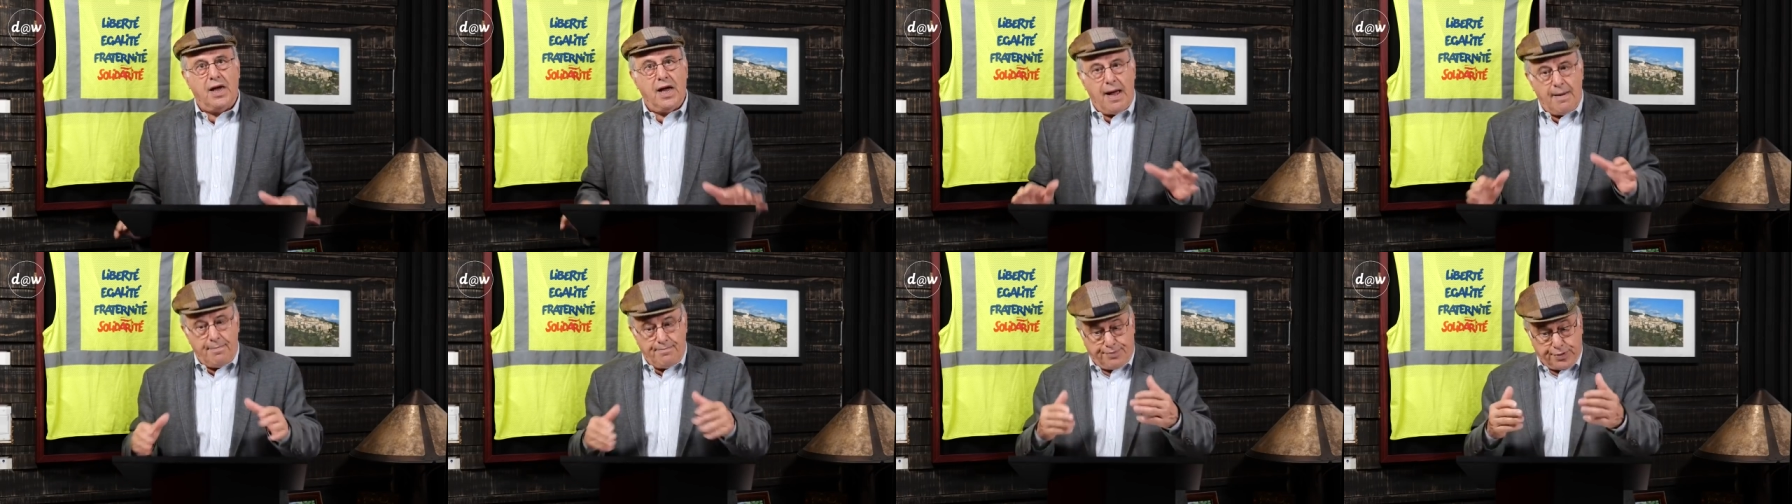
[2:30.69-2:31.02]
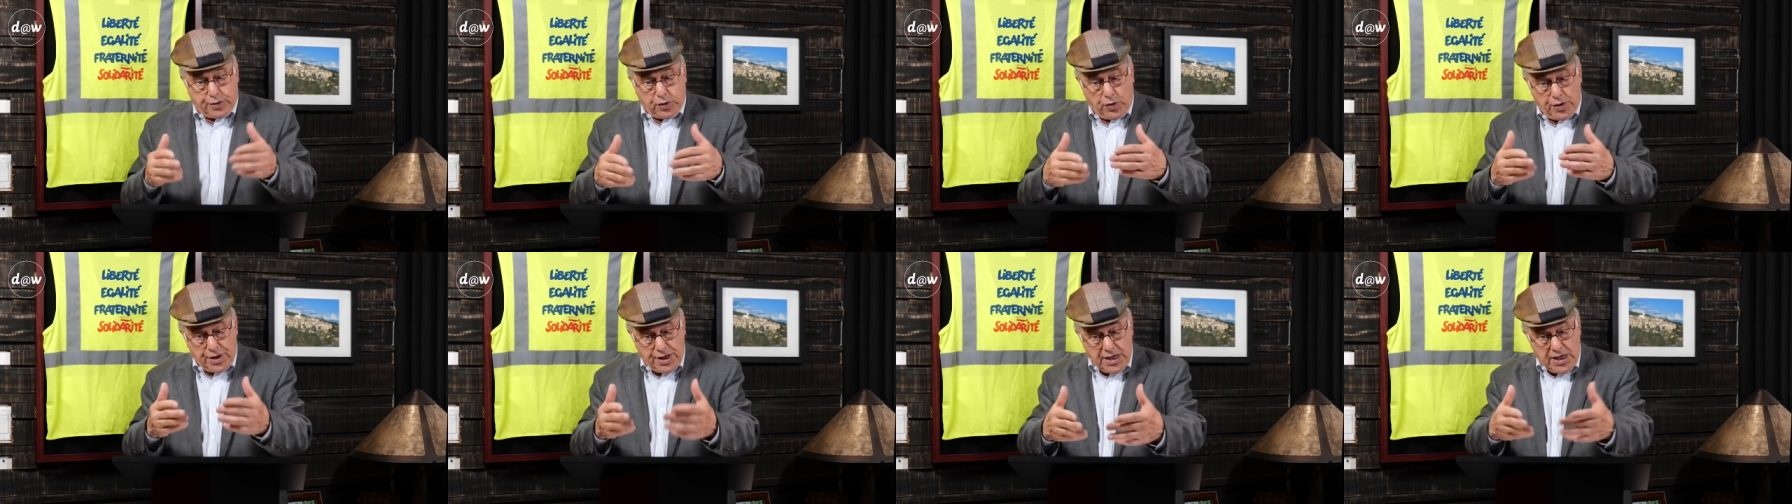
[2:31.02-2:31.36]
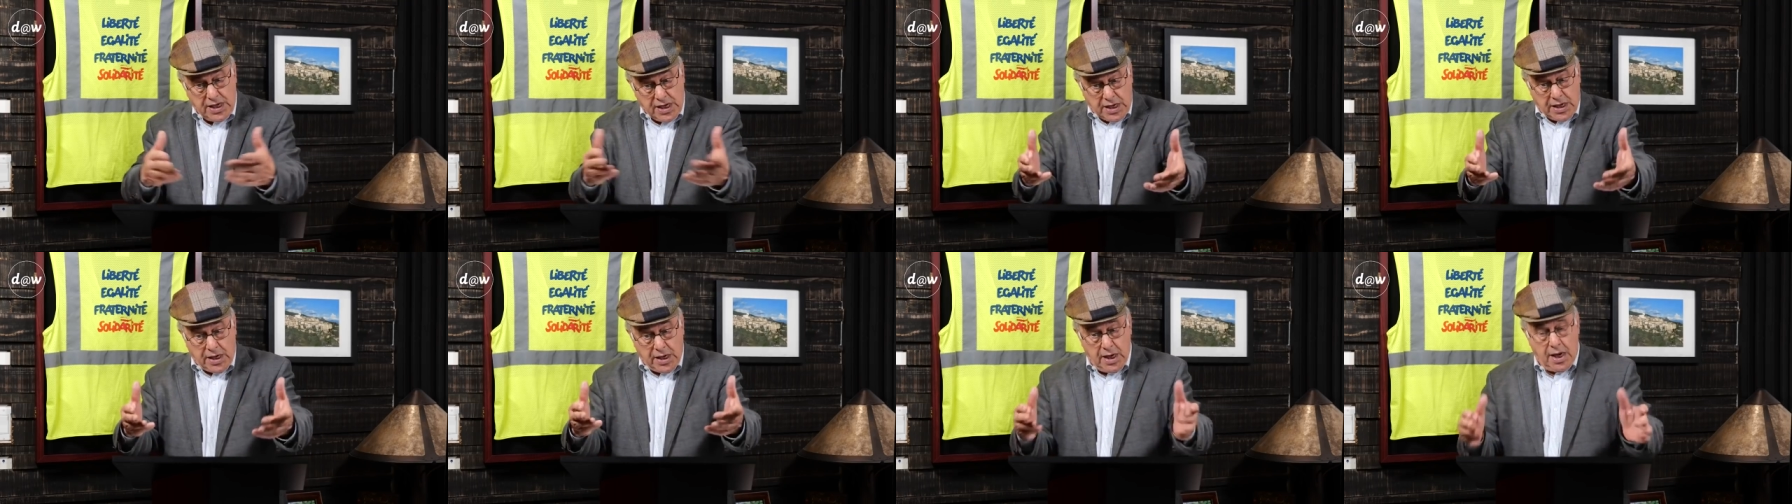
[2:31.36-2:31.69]

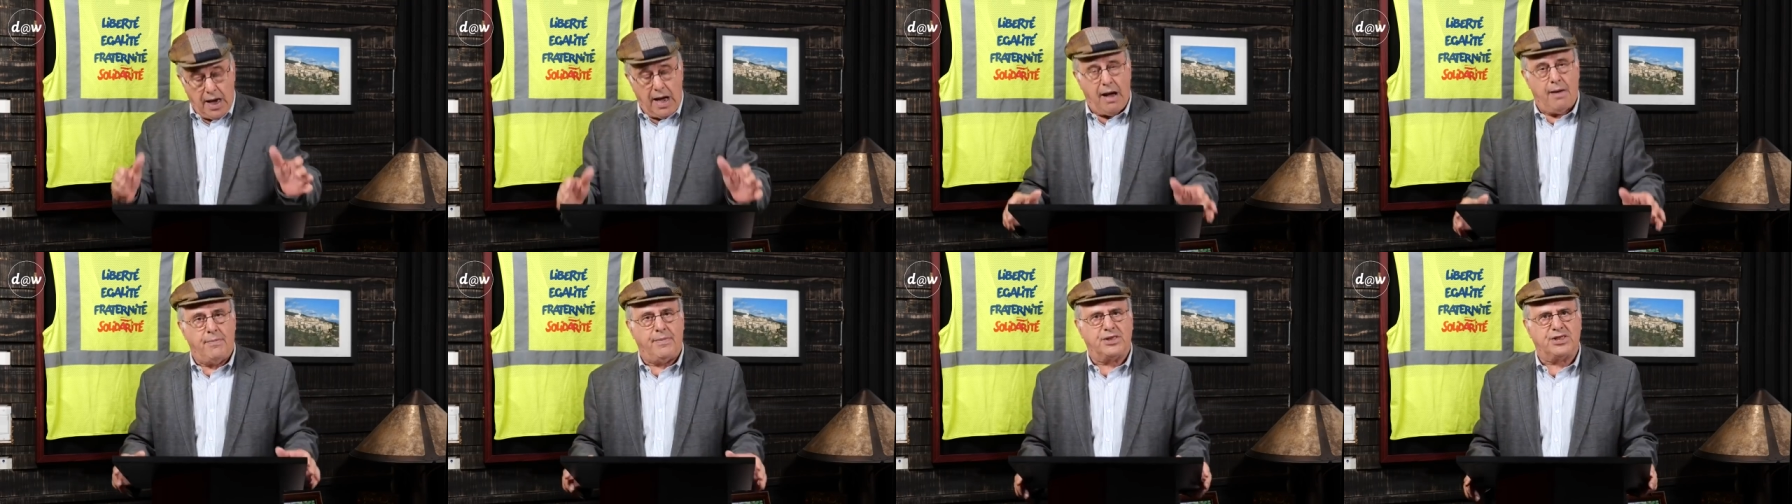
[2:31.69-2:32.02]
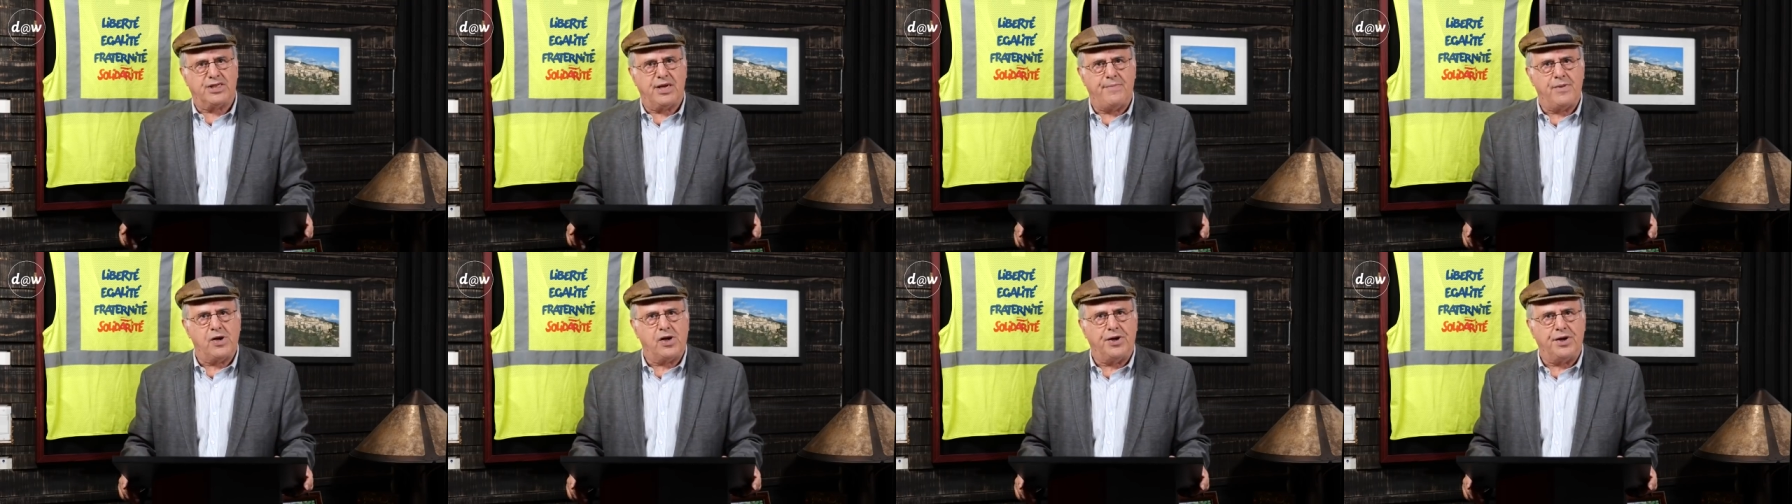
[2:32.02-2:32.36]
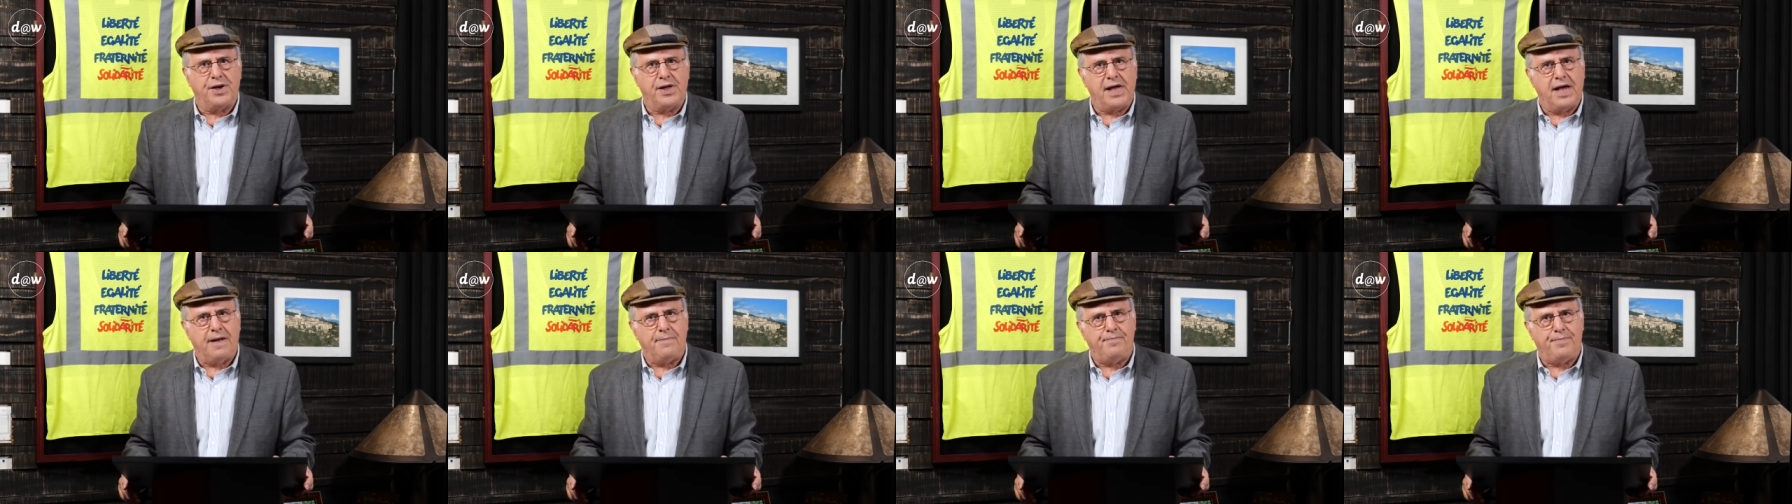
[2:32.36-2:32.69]
employee, how much am I
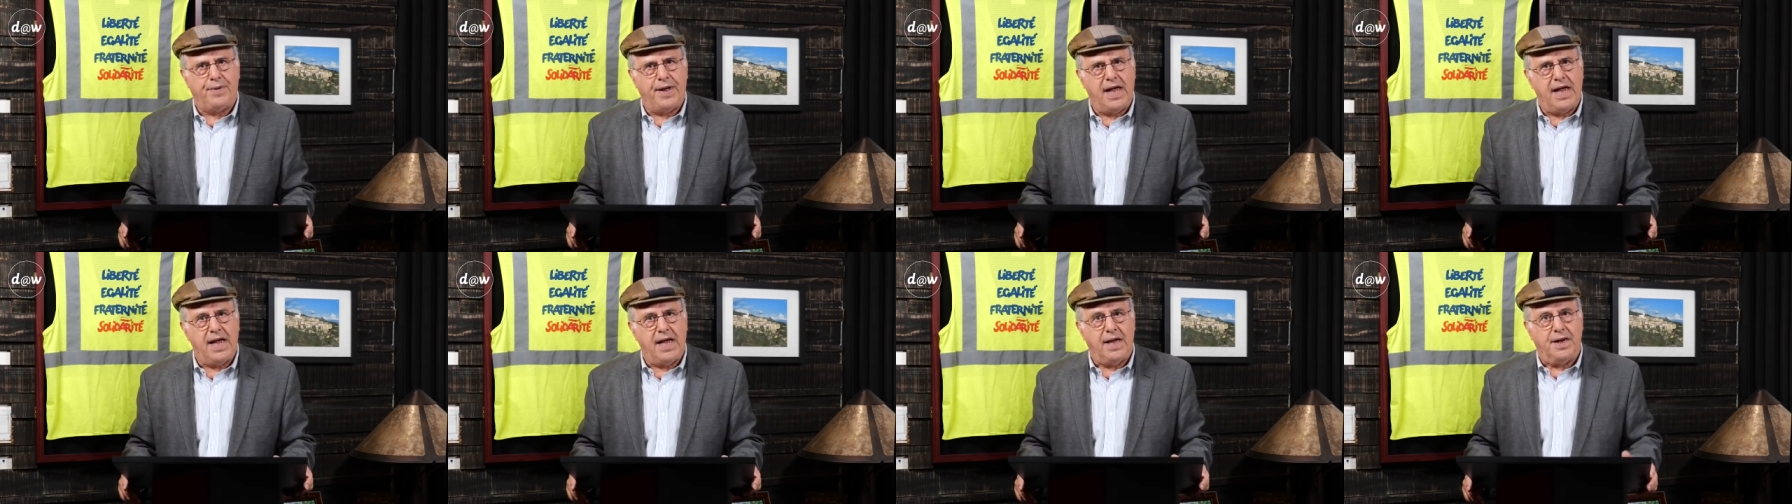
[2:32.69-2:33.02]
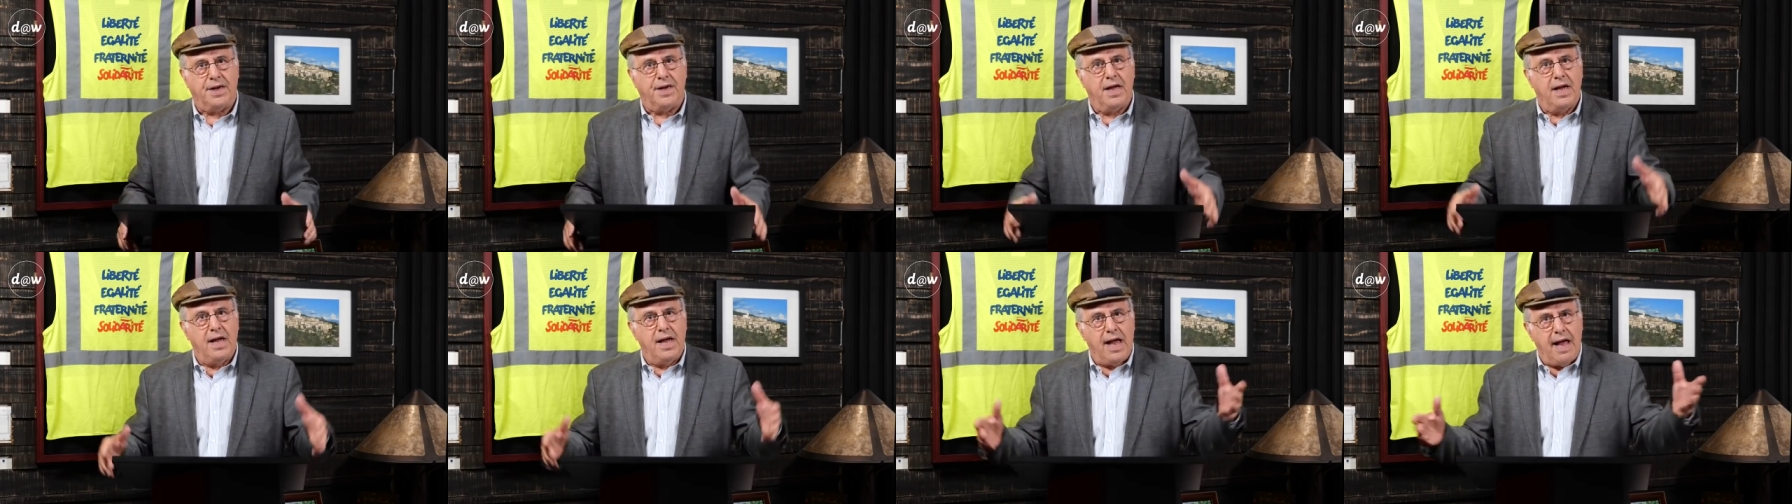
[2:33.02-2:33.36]
going to get paid?